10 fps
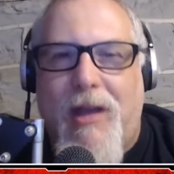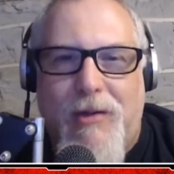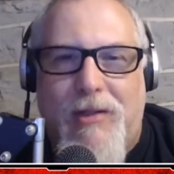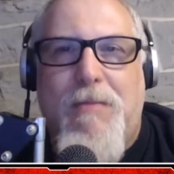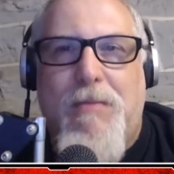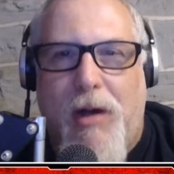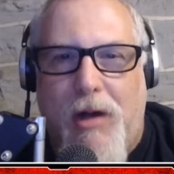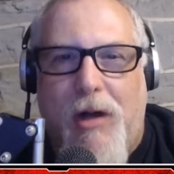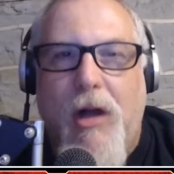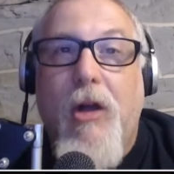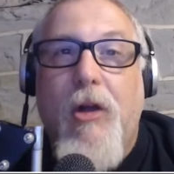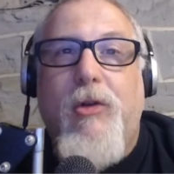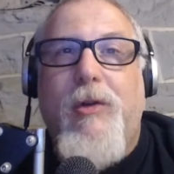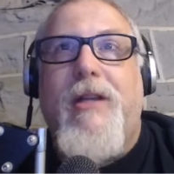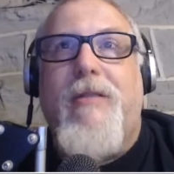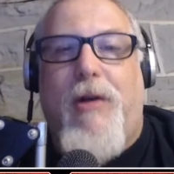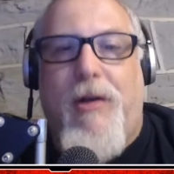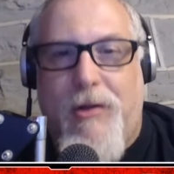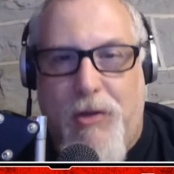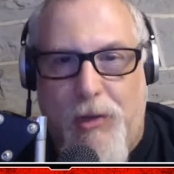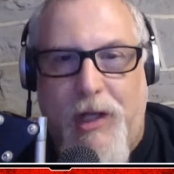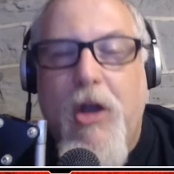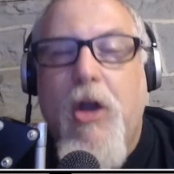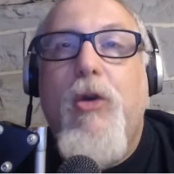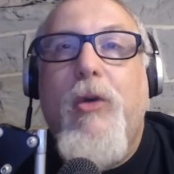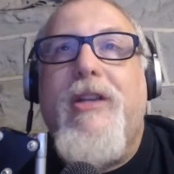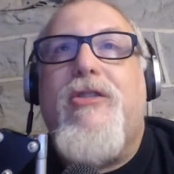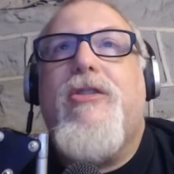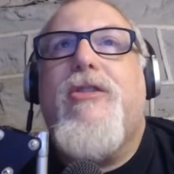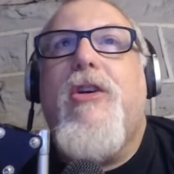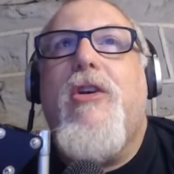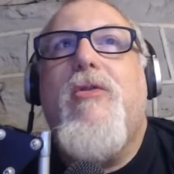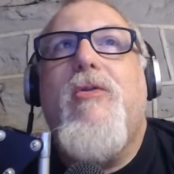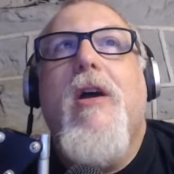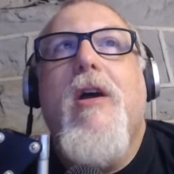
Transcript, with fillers: I would say Paul Cooley, who is so